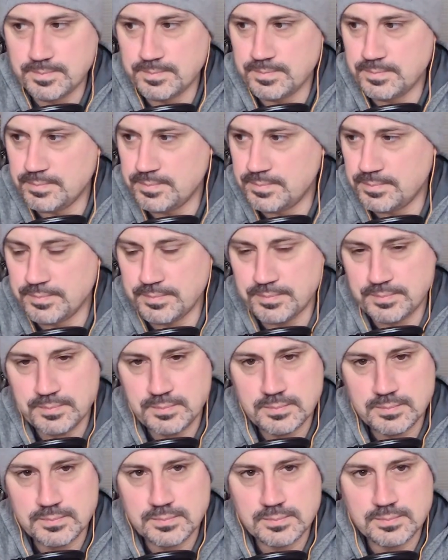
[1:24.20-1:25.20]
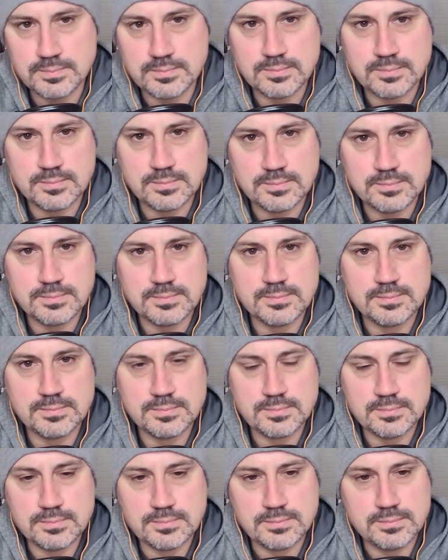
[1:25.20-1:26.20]

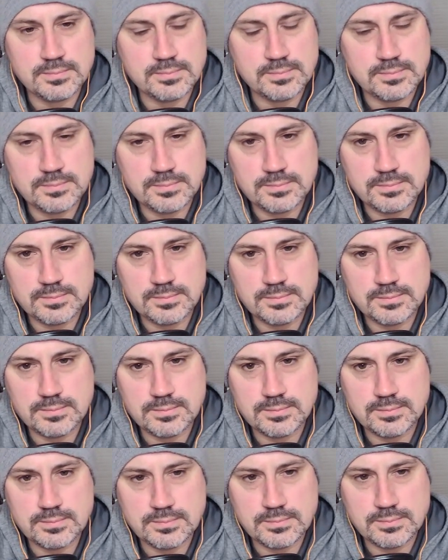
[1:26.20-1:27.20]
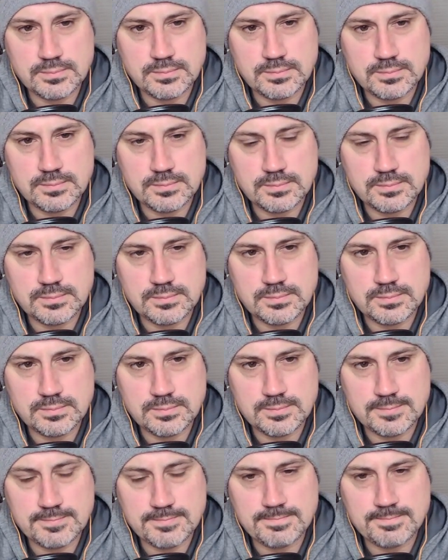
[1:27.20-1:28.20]

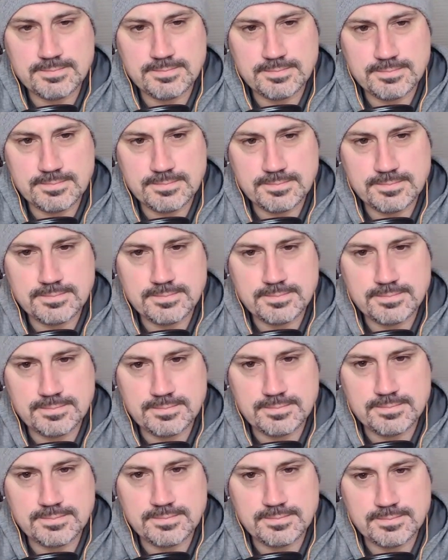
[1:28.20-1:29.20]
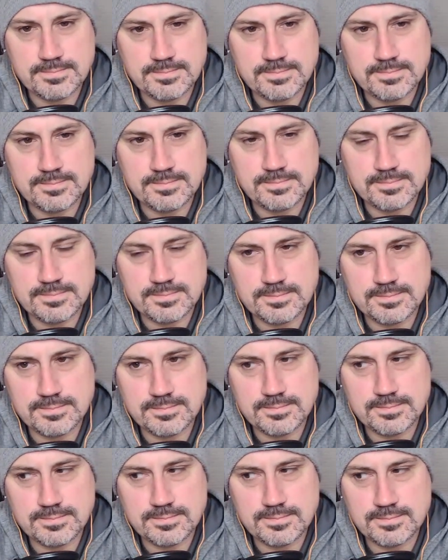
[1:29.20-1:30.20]

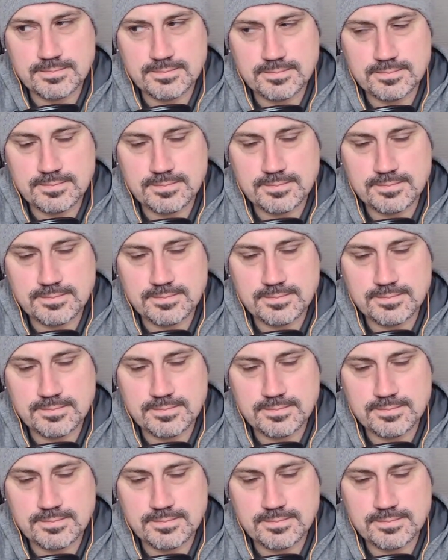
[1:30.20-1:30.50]
(silent)